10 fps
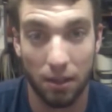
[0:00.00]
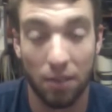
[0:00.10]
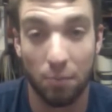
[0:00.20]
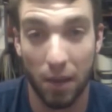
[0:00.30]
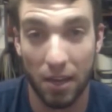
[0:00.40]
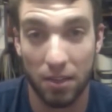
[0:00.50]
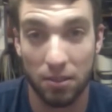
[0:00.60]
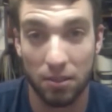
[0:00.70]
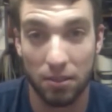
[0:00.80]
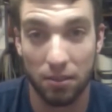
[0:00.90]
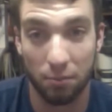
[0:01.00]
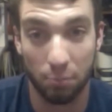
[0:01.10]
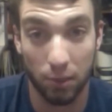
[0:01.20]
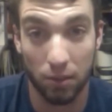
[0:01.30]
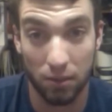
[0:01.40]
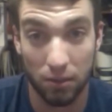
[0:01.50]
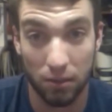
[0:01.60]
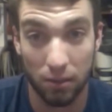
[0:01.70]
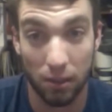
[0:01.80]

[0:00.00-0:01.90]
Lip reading: of pages of books